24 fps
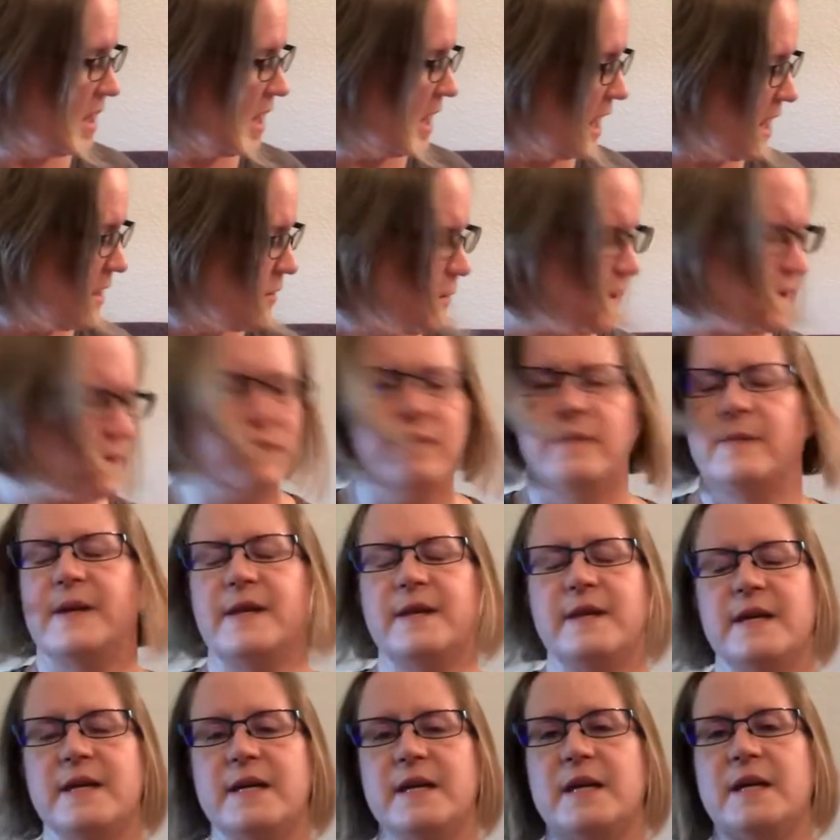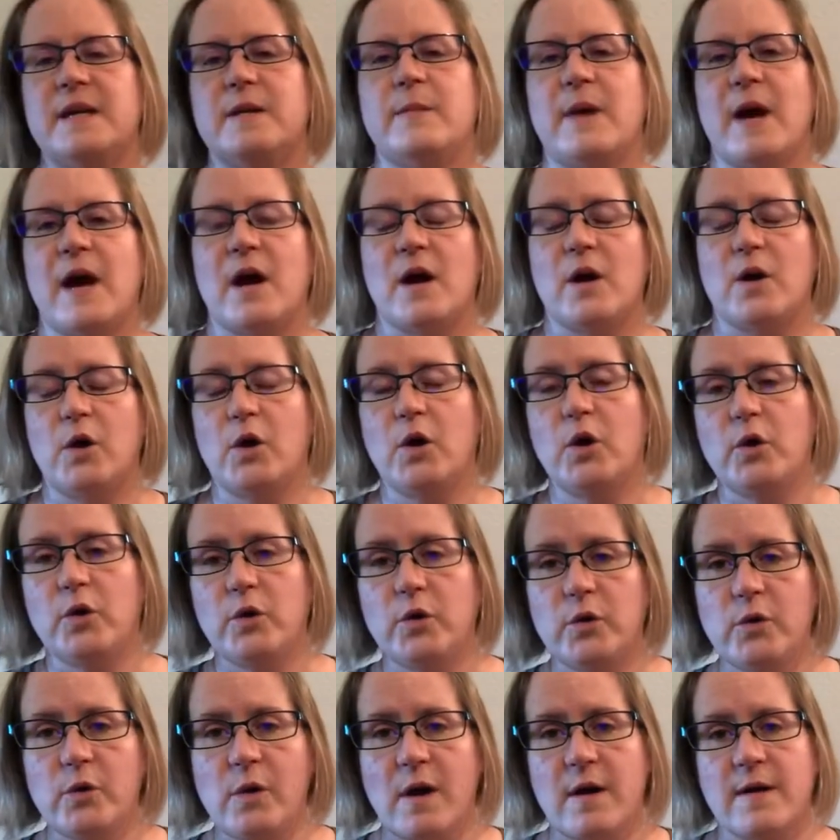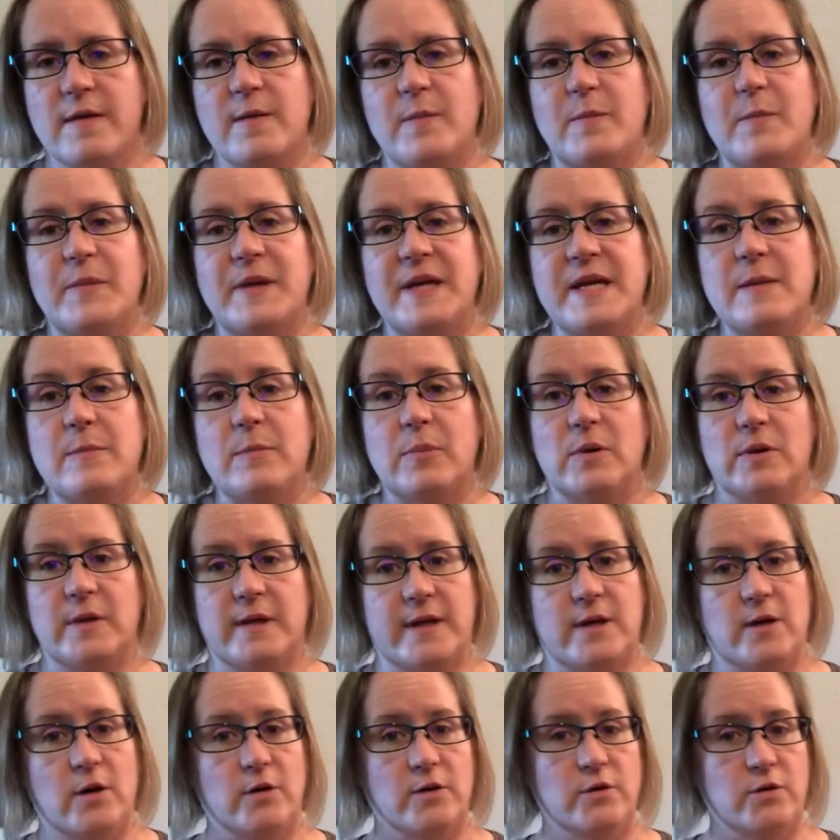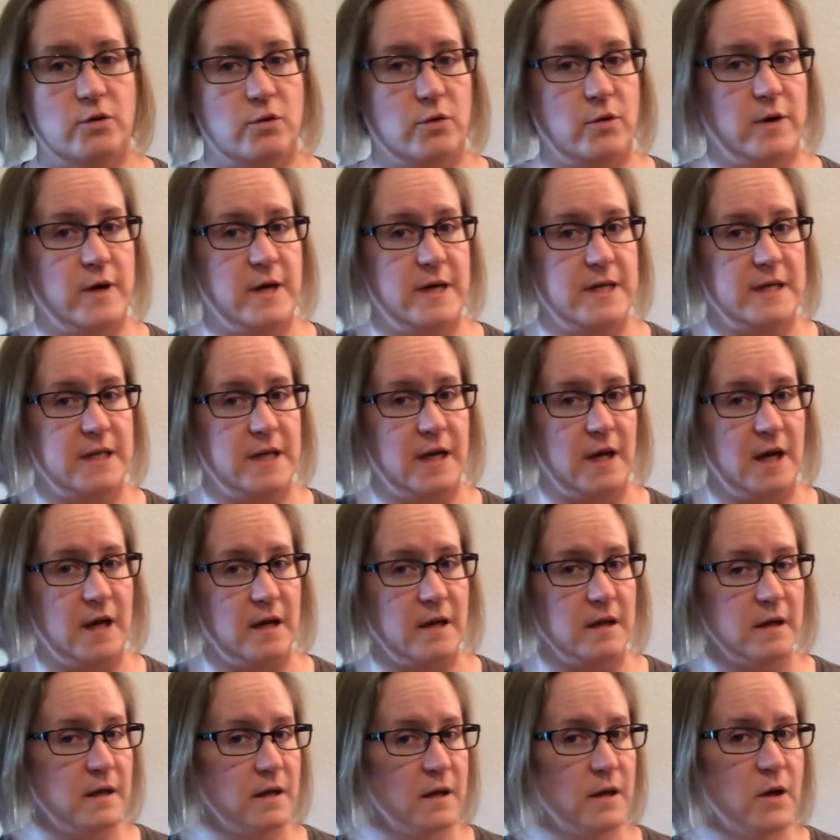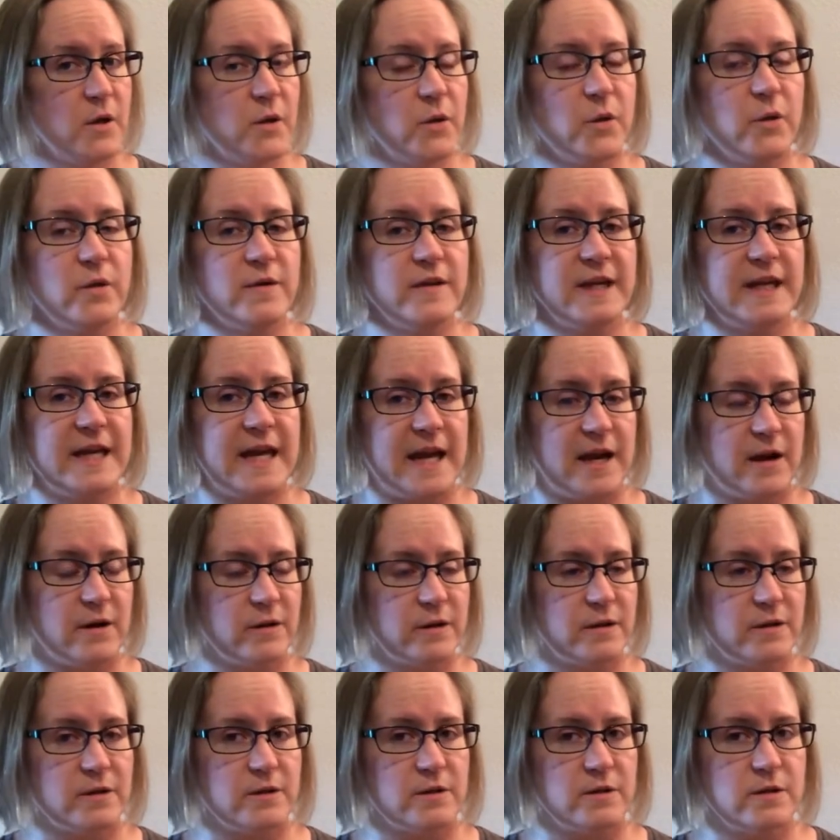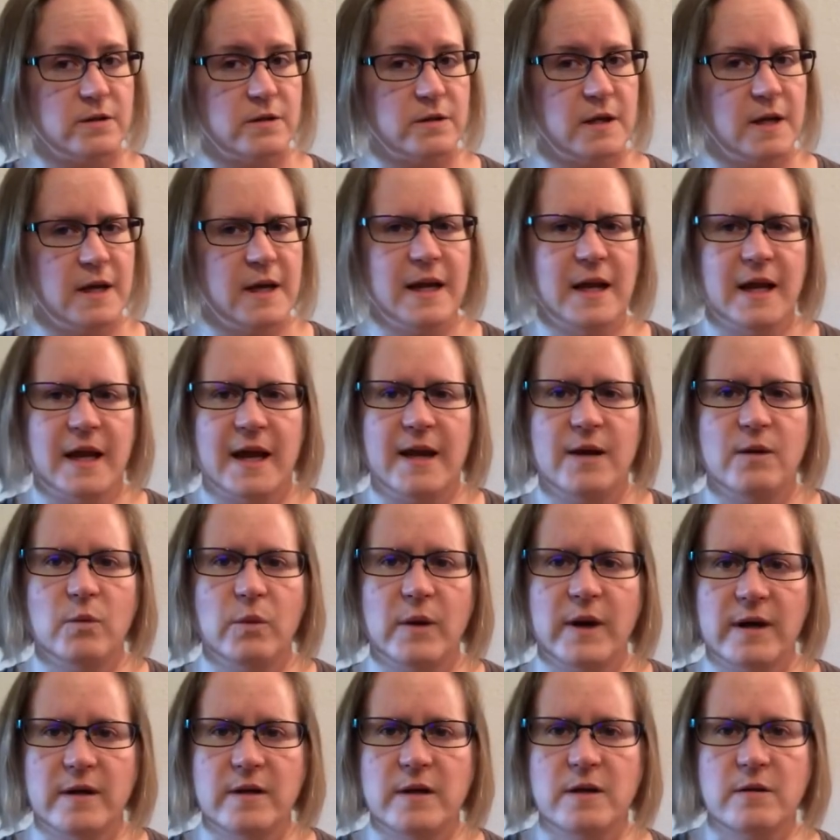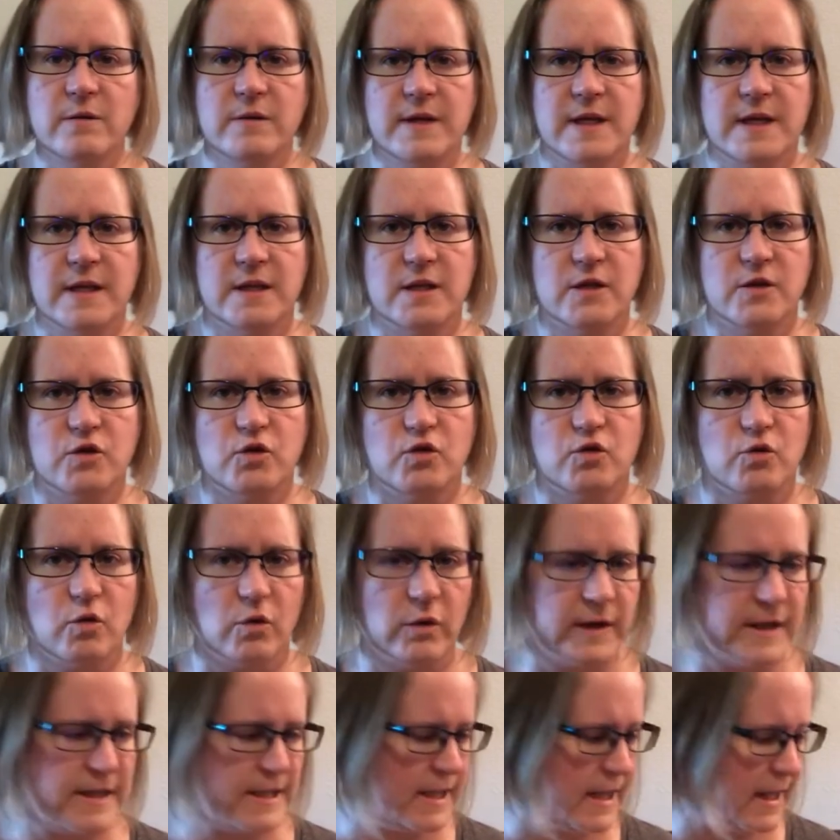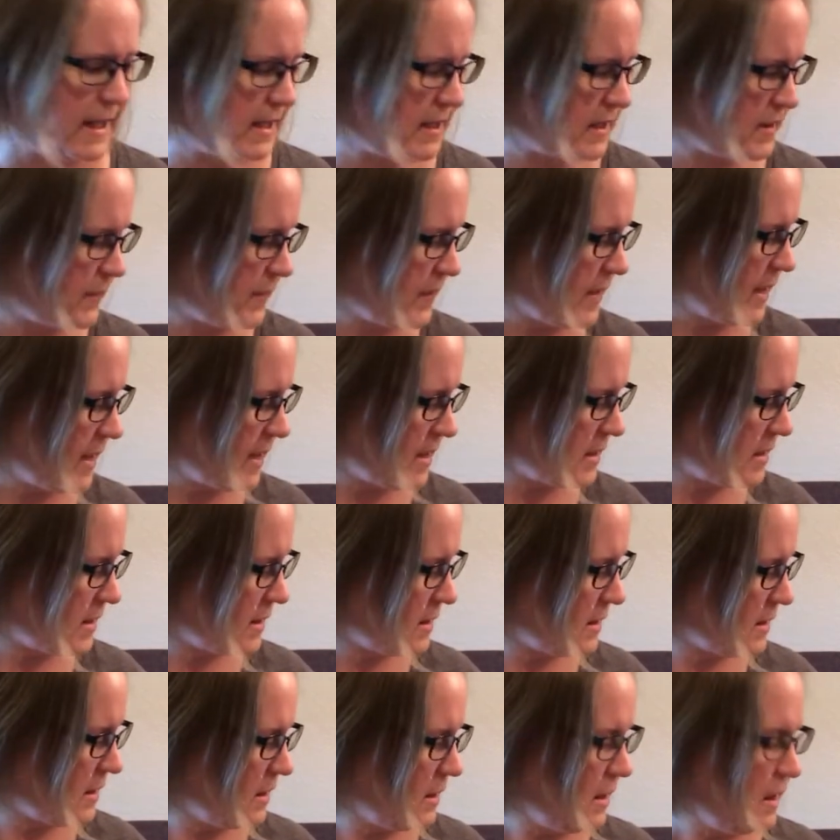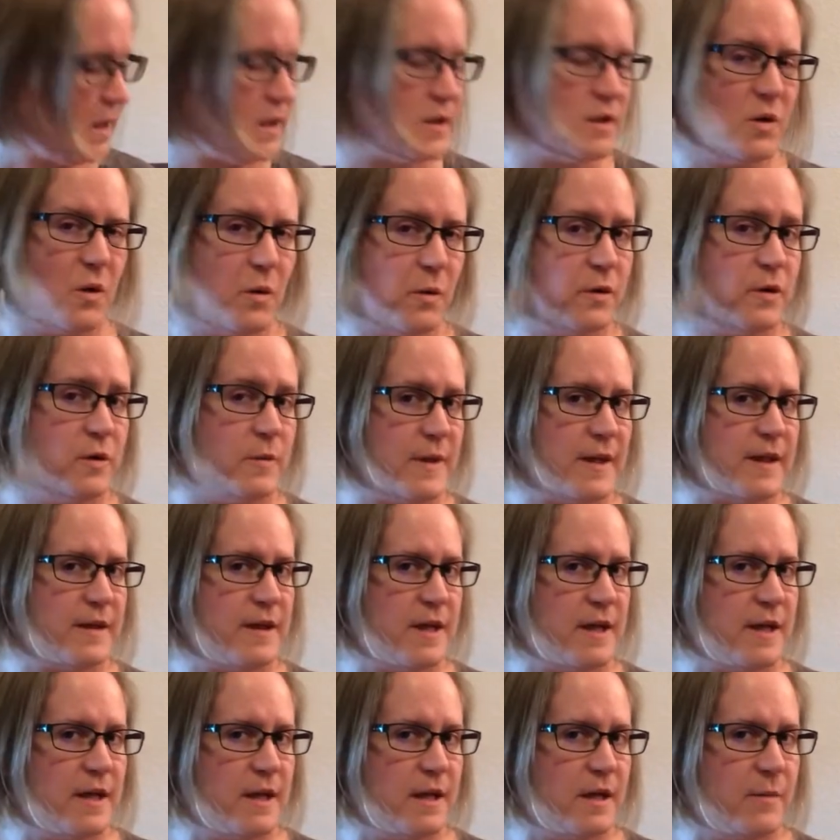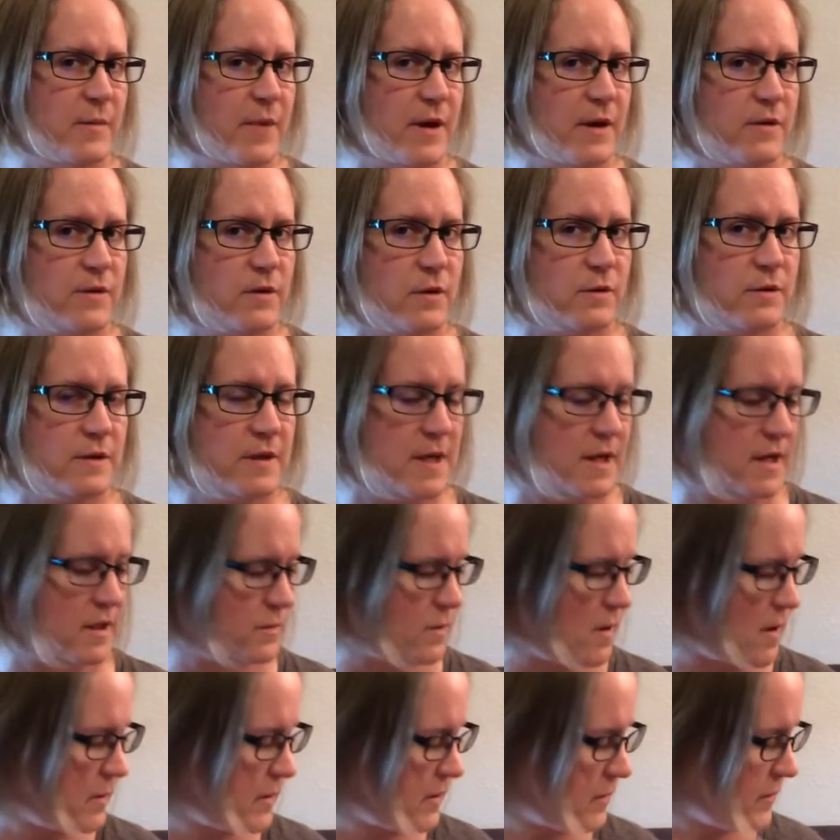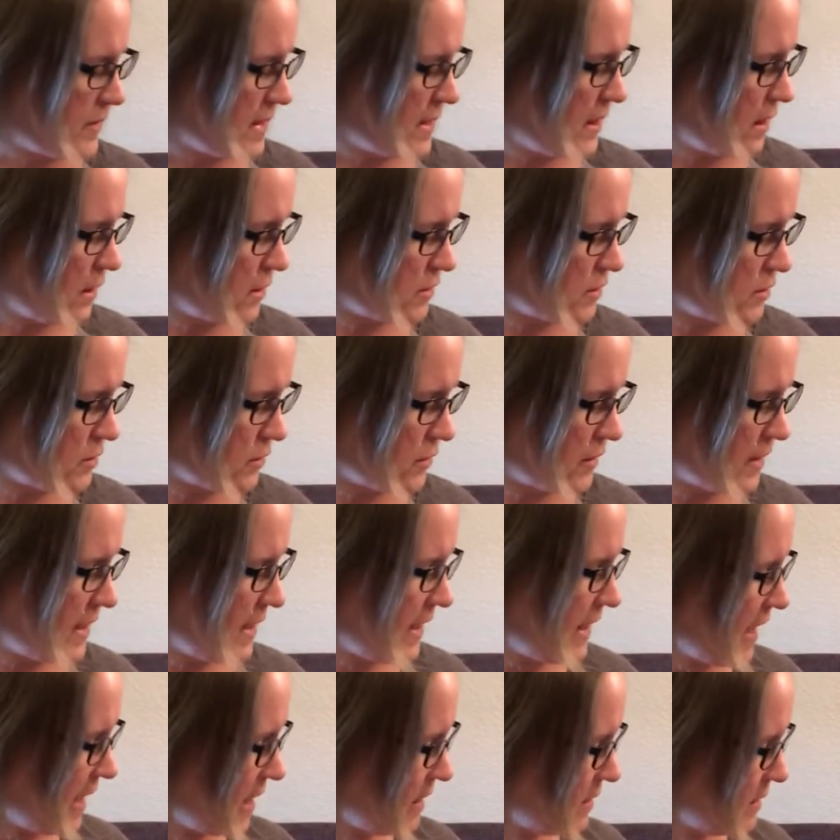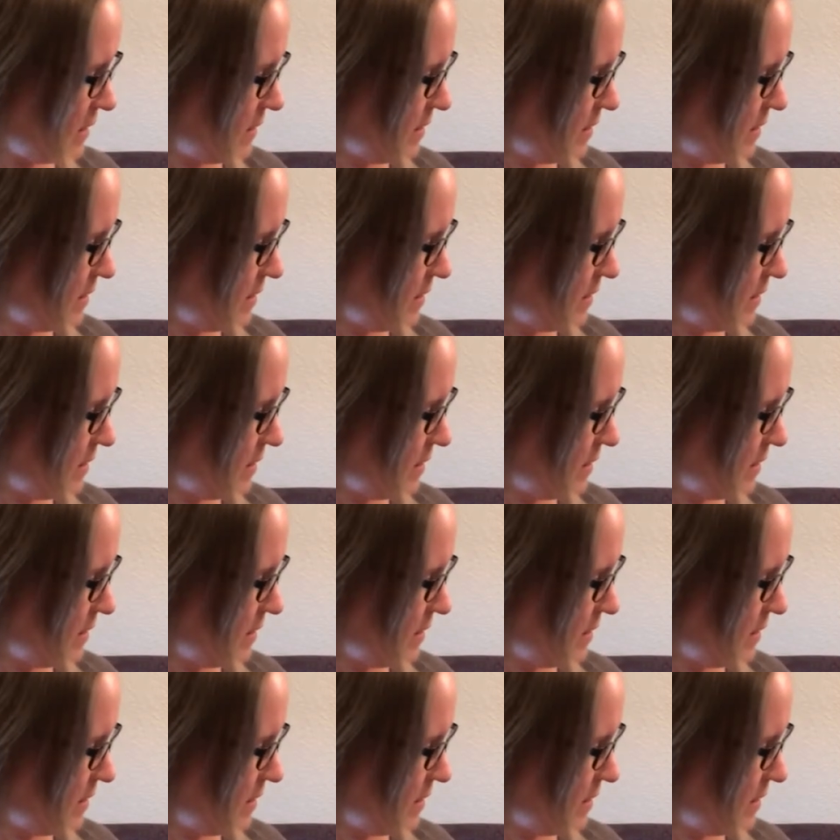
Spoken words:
I want you to be thinking about who are the people in our story today? Who are the characters? And where do you think the story takes place? So I want you to be thinking about those things while we read our story again.